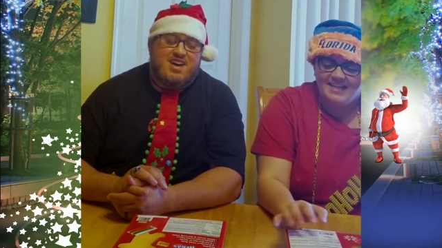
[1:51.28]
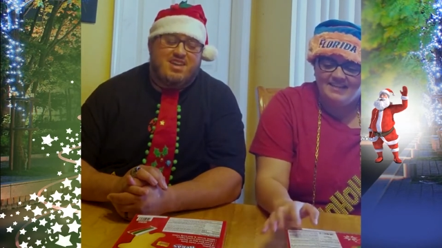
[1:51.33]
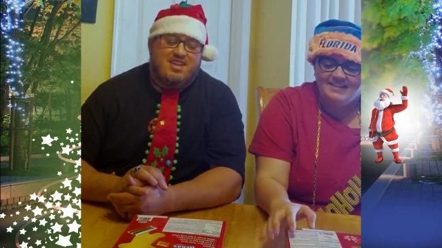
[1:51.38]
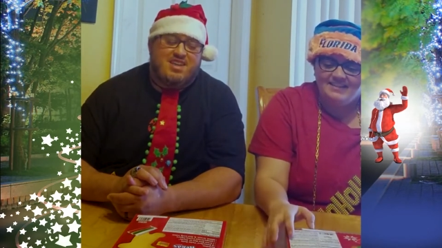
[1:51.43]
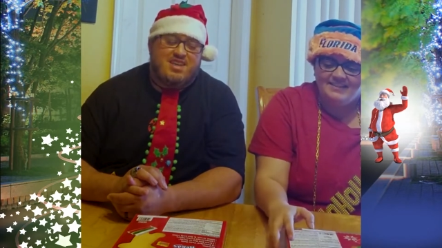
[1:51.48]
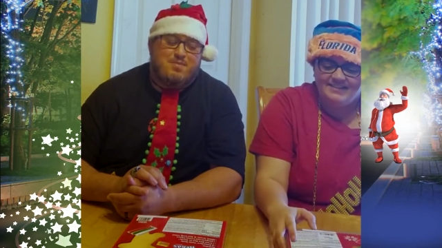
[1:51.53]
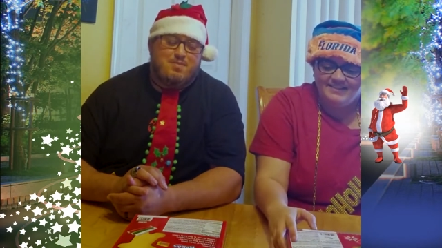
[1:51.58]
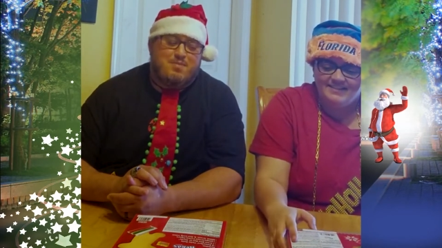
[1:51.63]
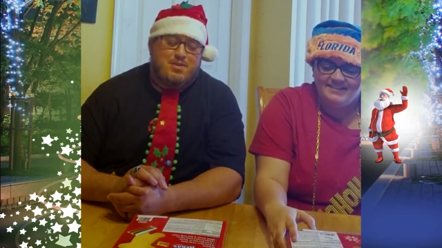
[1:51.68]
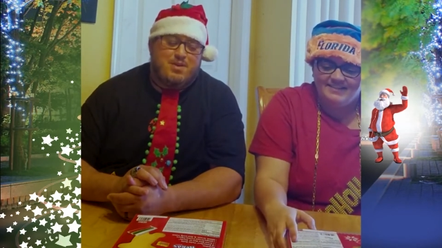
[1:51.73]
Speaker 1: not,
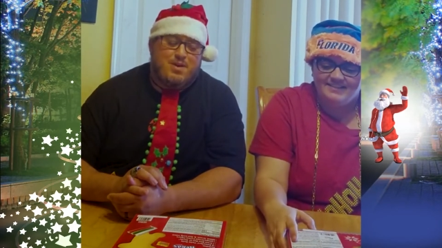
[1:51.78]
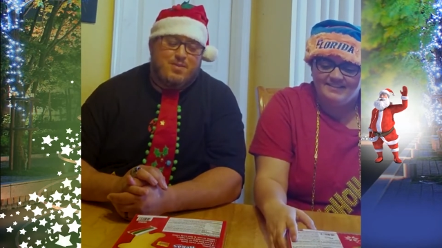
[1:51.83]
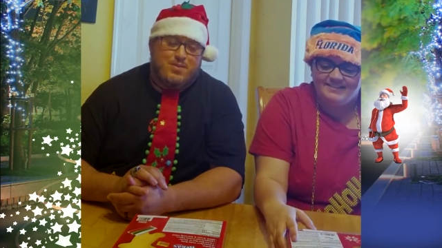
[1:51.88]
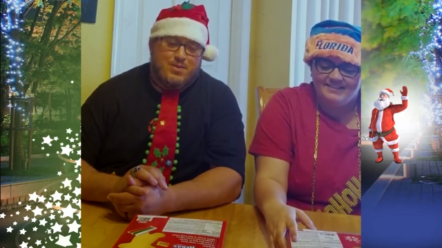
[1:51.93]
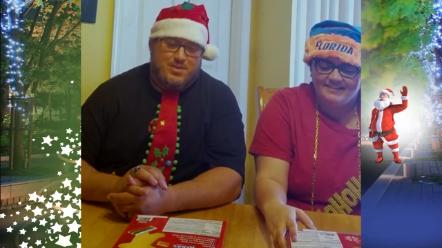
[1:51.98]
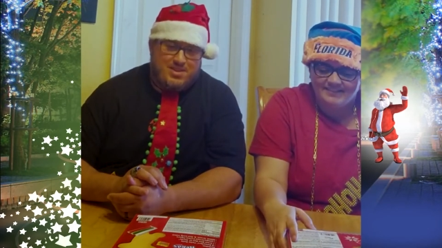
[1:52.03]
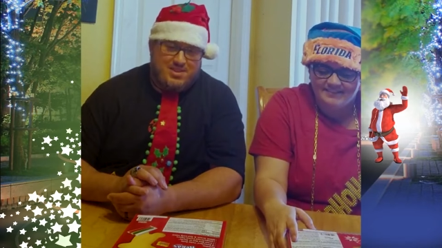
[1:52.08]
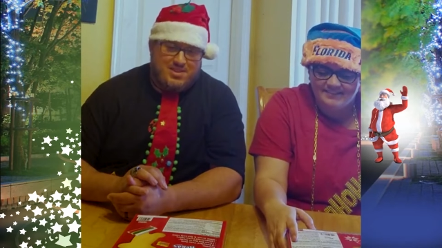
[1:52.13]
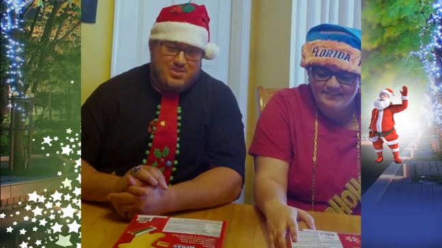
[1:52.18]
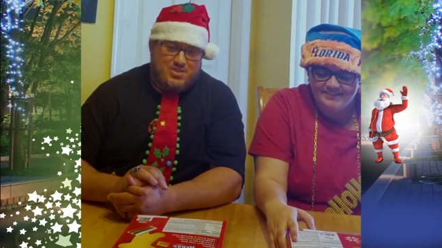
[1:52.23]
keeping up
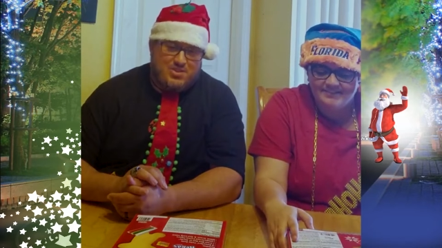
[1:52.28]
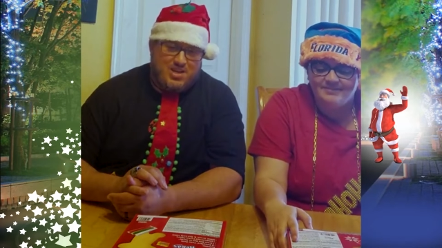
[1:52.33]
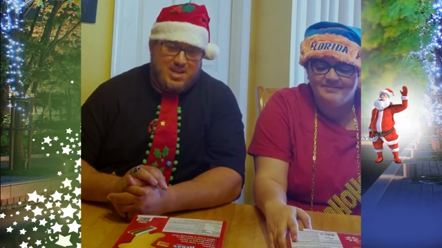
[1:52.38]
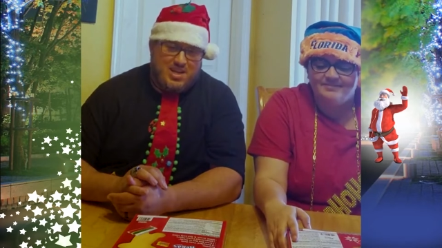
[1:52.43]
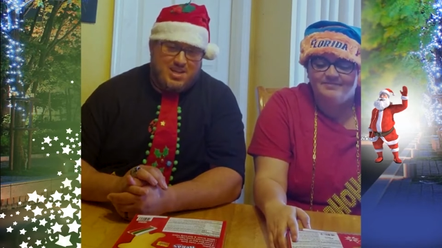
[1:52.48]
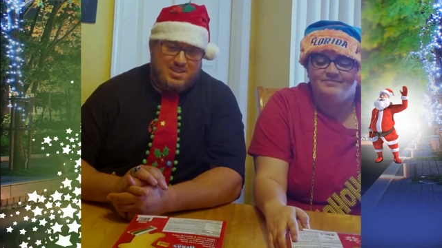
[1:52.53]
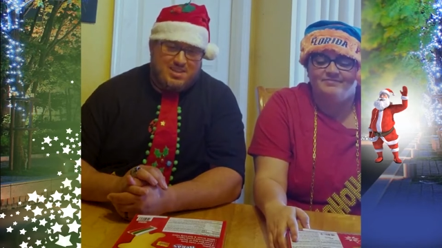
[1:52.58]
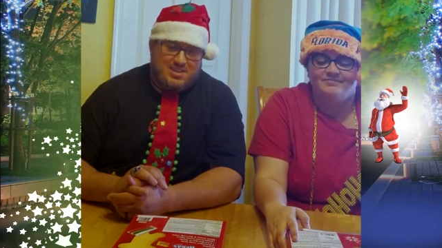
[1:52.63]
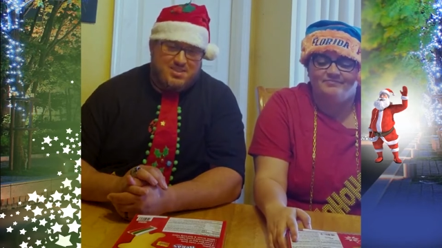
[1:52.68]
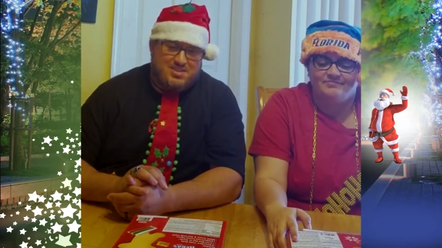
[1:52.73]
with this
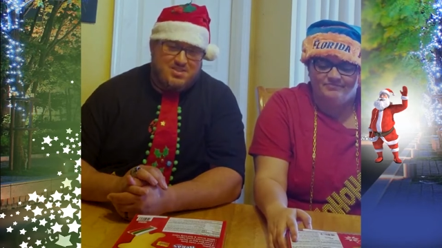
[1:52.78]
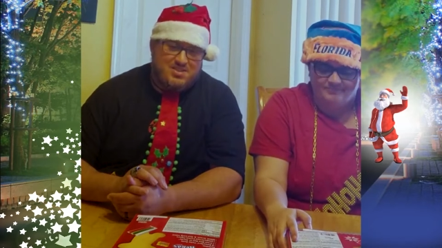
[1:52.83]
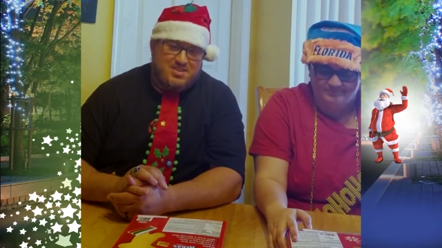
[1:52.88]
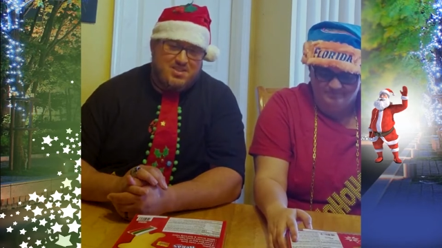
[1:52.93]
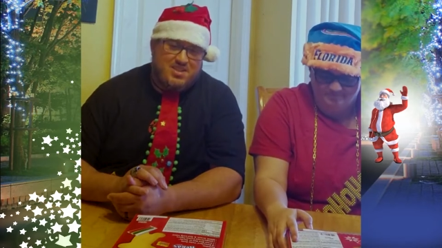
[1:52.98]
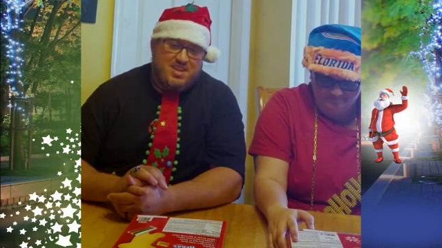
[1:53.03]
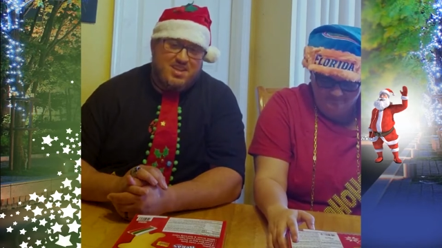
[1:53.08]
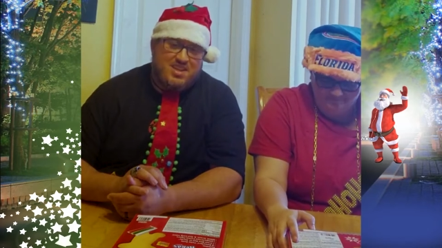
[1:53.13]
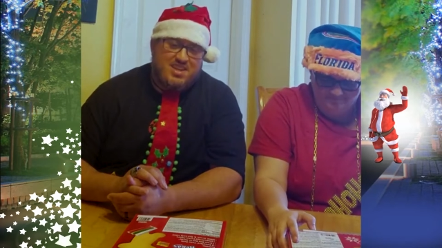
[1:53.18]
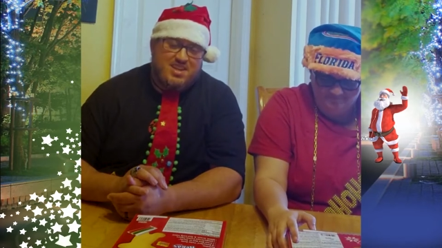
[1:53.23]
challenge.
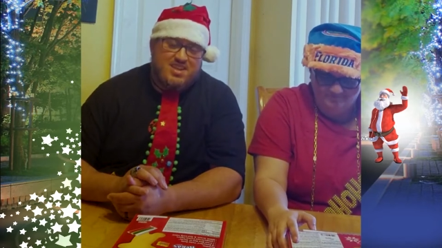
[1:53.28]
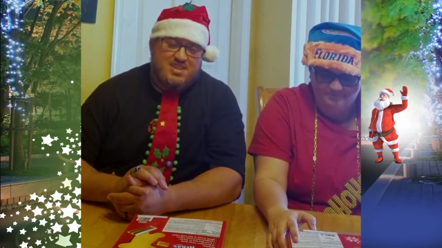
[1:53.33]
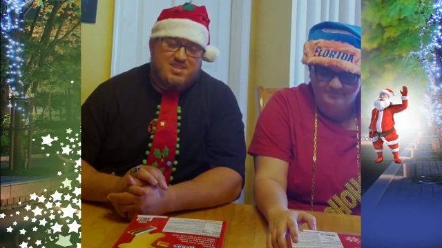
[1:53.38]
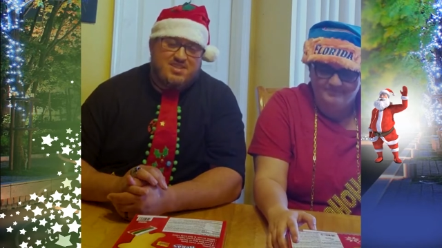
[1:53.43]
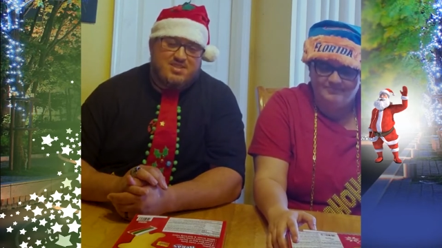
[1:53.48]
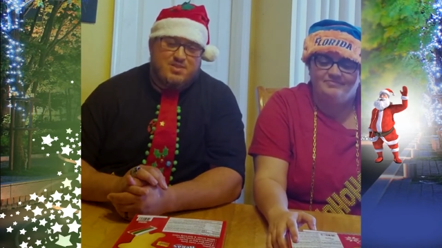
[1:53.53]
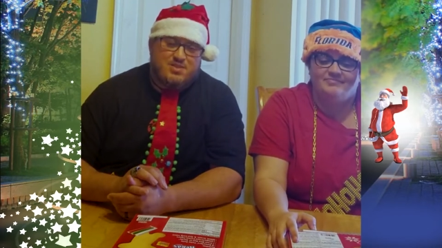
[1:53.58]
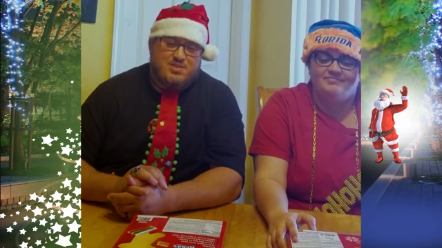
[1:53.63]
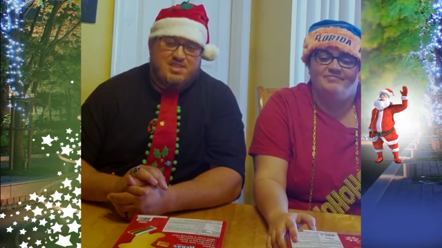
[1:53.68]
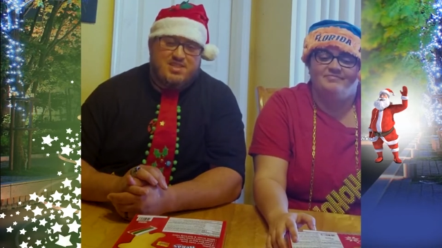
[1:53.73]
Mm-hmm.
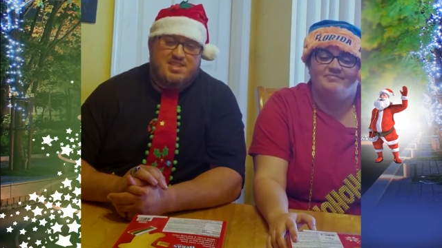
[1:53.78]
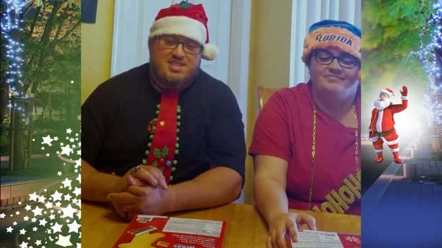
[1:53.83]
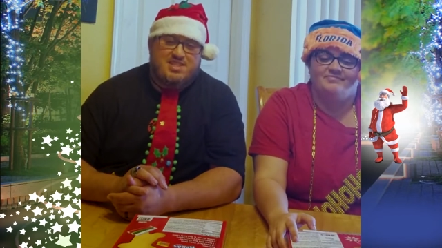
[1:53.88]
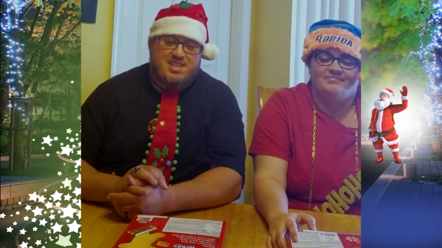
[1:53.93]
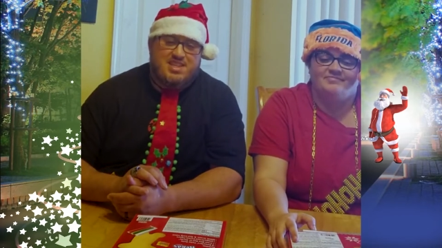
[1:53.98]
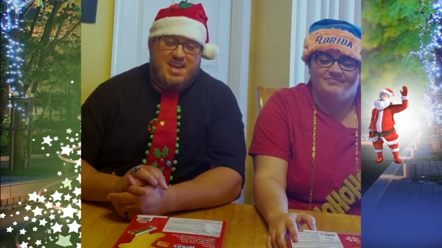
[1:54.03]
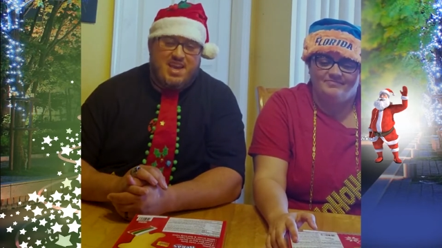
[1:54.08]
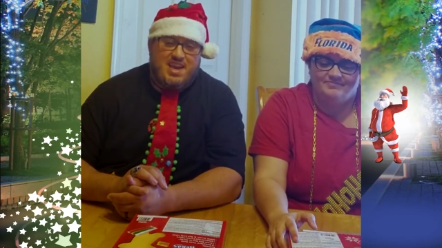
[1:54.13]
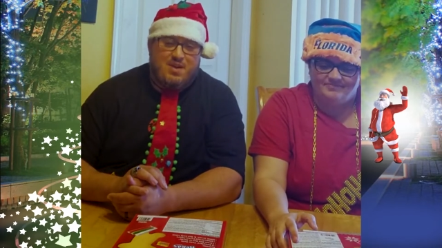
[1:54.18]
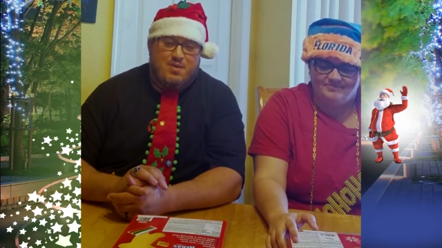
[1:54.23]
So
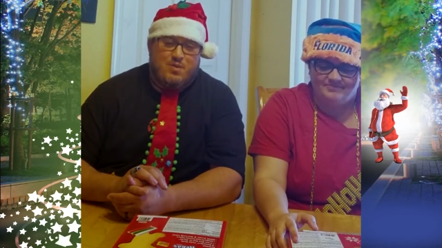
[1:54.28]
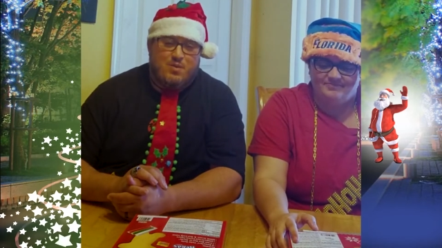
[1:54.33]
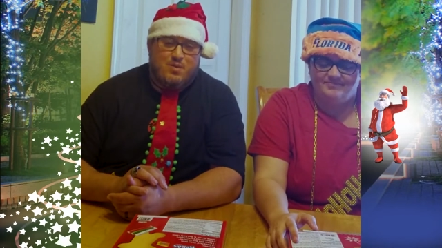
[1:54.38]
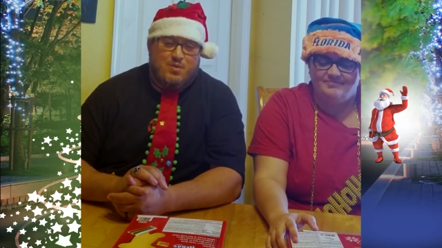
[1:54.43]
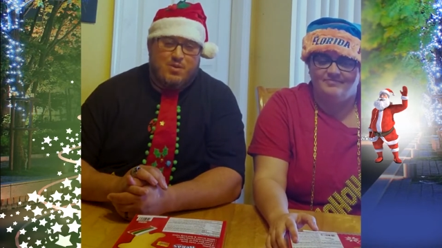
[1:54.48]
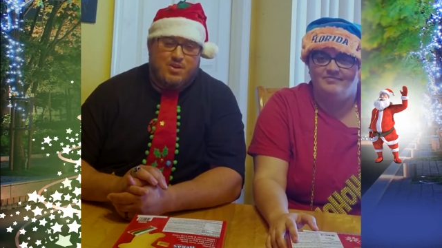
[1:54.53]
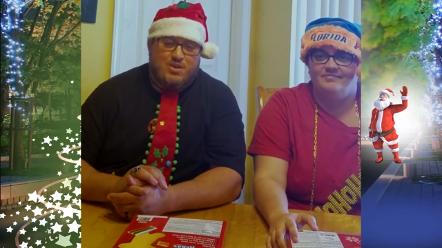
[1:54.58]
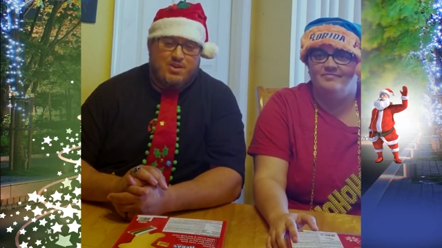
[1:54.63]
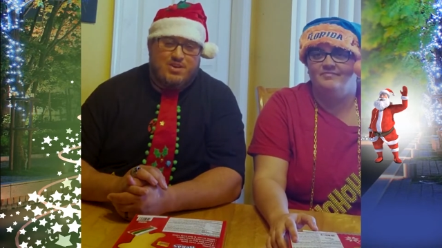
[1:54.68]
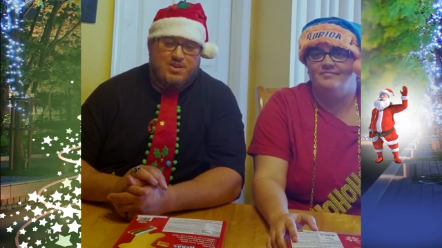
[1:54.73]
today, what we're
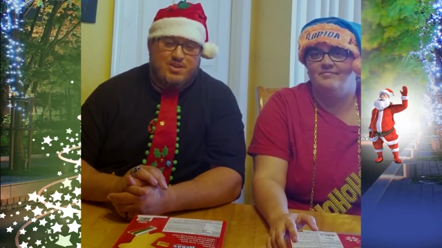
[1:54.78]
going